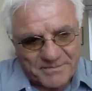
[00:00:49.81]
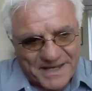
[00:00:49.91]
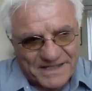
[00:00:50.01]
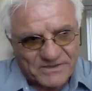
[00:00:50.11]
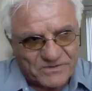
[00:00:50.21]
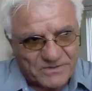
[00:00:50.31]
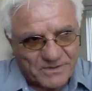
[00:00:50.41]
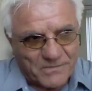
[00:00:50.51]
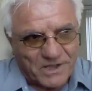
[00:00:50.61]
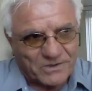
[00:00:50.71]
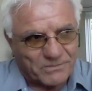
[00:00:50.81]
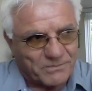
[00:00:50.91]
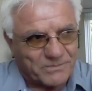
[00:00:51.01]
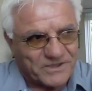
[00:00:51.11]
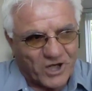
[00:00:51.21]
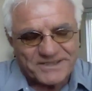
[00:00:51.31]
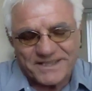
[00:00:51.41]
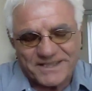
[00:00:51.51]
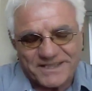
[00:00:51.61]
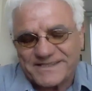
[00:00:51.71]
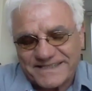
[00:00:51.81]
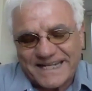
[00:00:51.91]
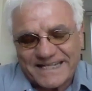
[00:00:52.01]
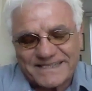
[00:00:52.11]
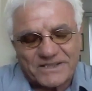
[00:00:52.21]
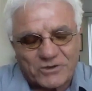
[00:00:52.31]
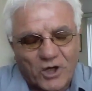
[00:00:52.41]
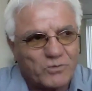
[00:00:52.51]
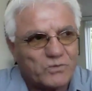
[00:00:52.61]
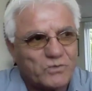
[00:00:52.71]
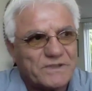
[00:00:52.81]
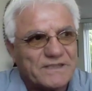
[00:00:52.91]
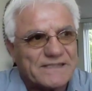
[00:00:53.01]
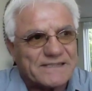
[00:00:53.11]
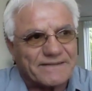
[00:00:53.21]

made the title is Iranian Taboo is